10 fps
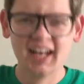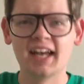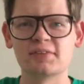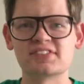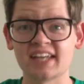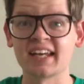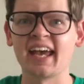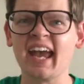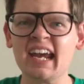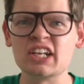if Santa
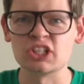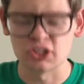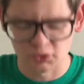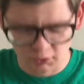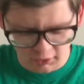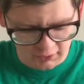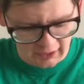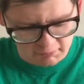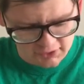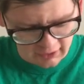hated you, okay,
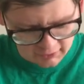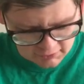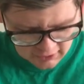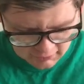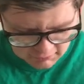I'm sorry, I'm sorry, I'm